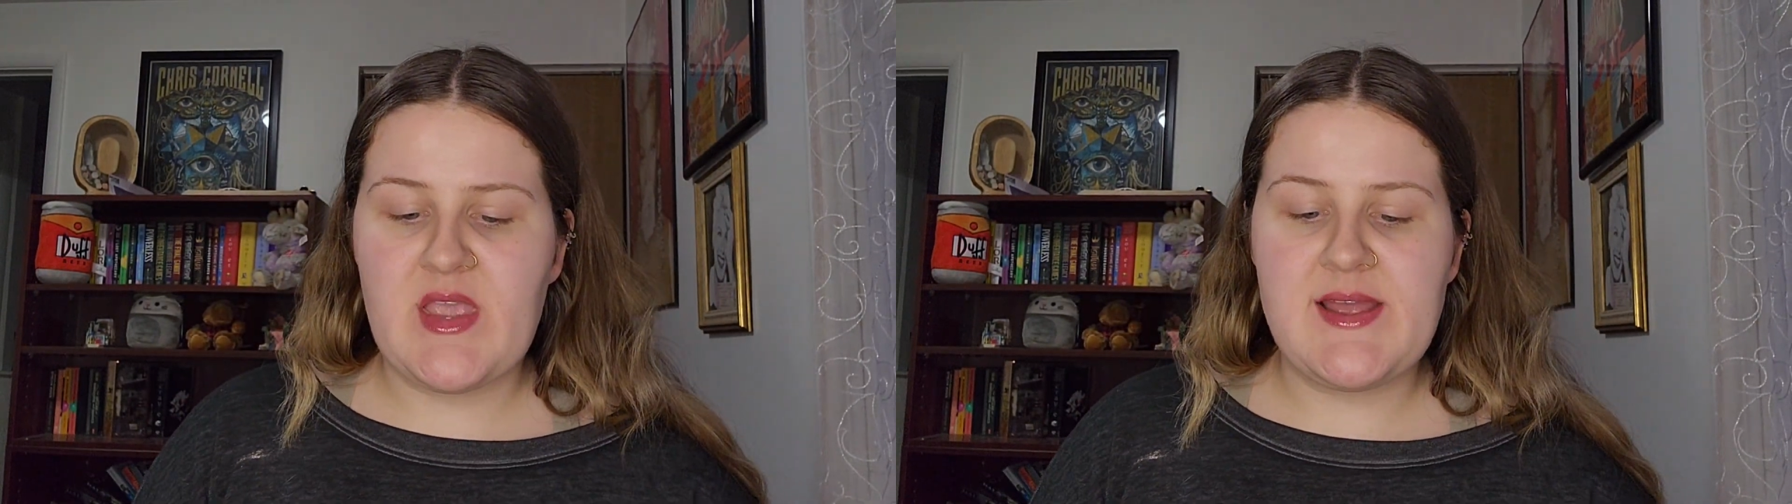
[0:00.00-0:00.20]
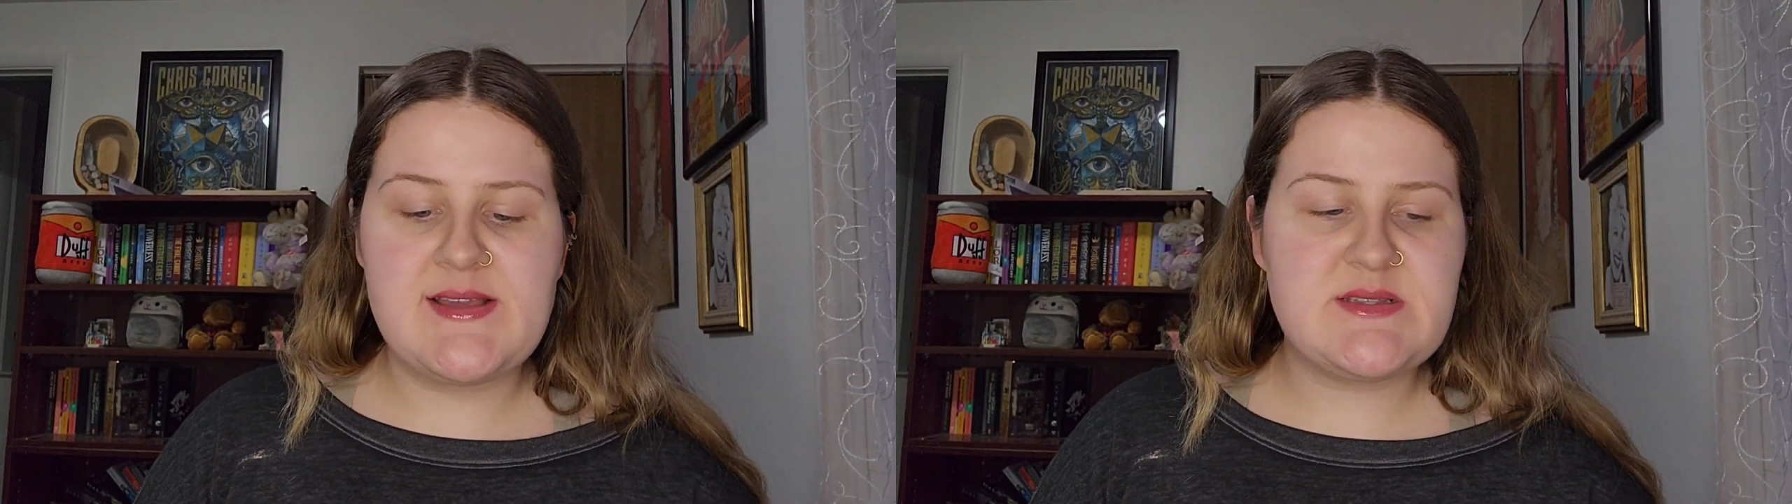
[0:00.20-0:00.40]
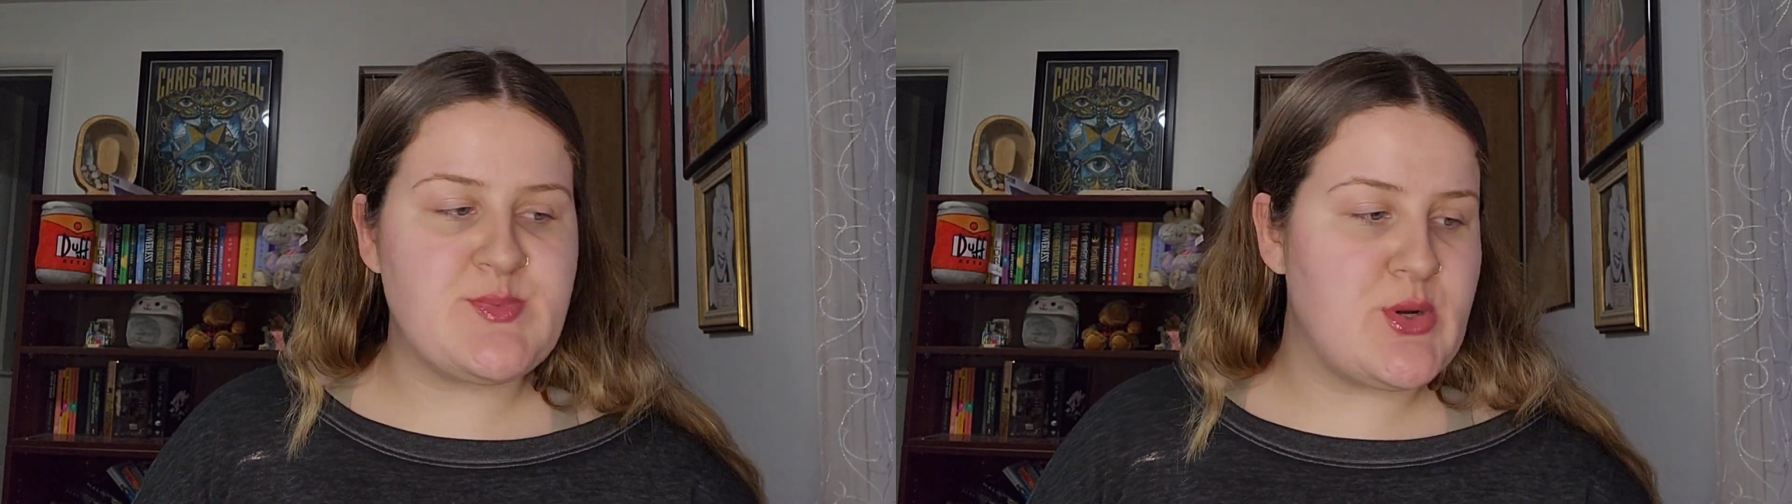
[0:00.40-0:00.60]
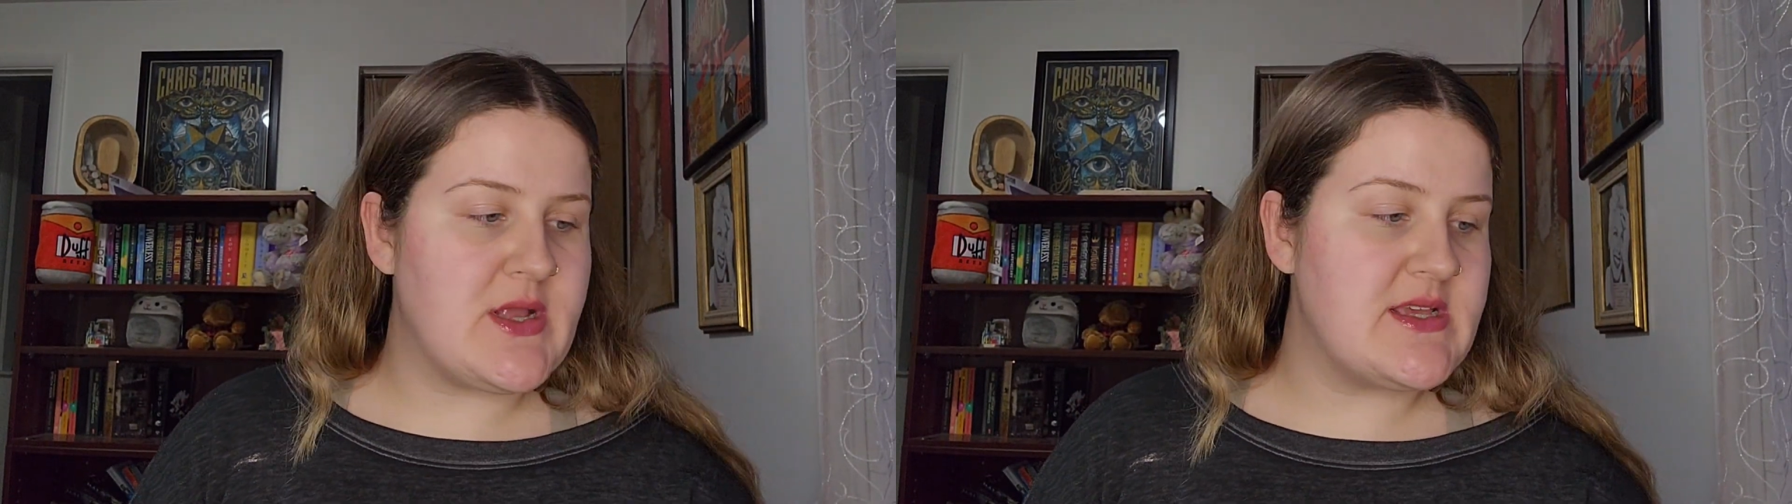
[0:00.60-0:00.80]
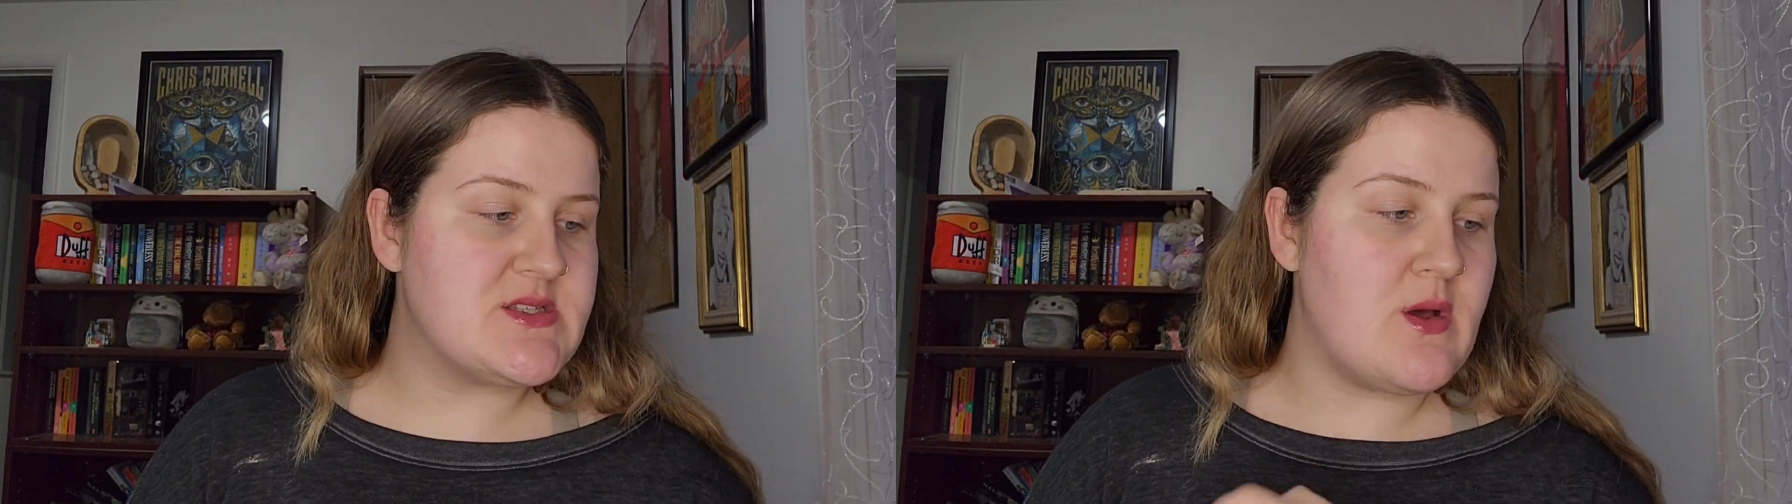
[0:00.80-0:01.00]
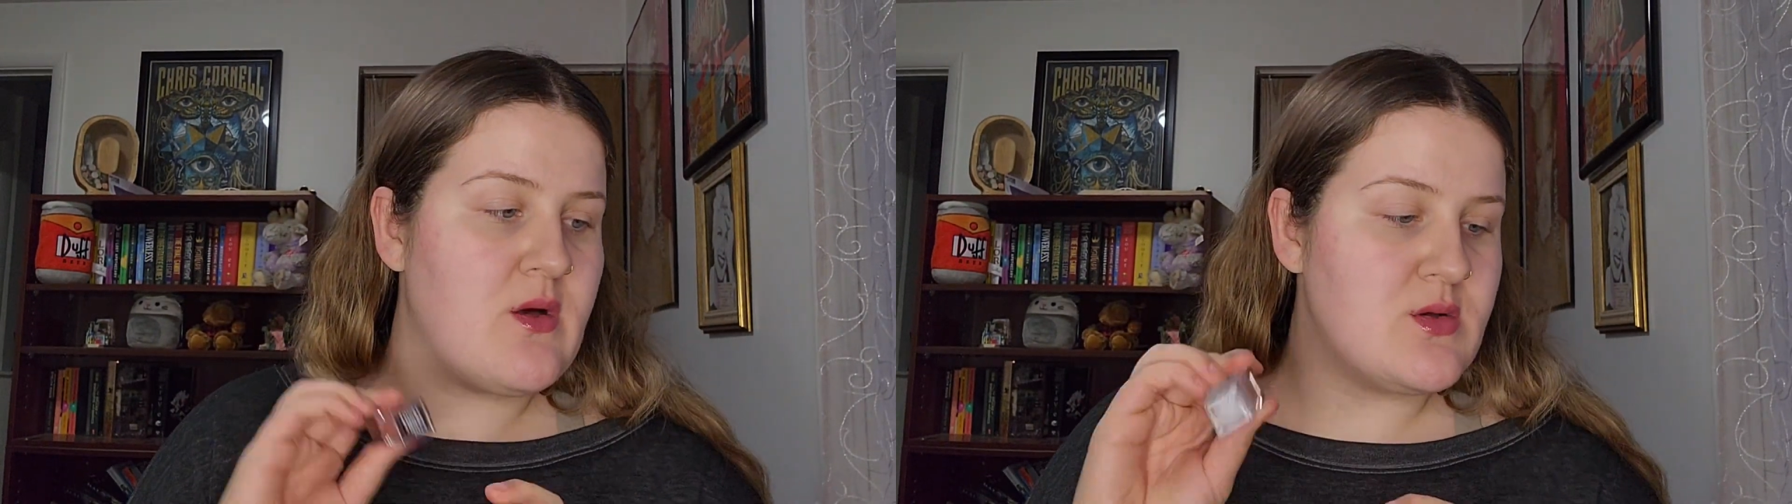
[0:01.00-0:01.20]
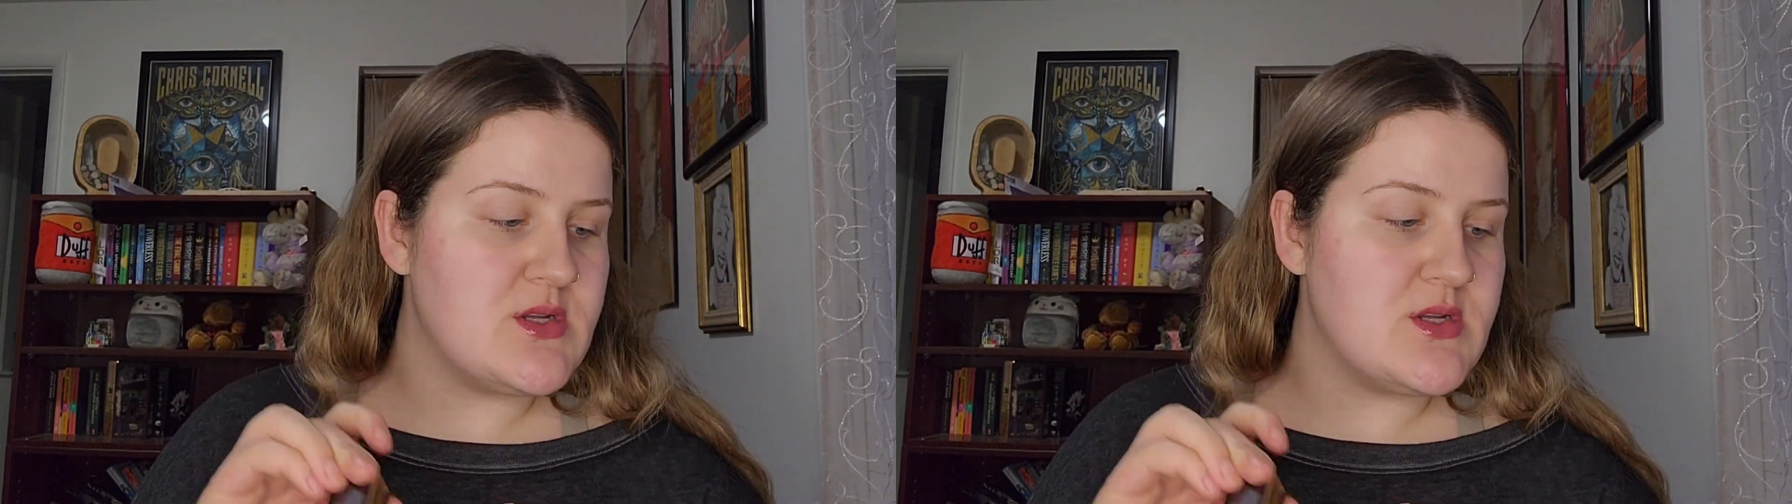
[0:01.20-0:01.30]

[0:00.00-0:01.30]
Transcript: it is pretty, so I'll hold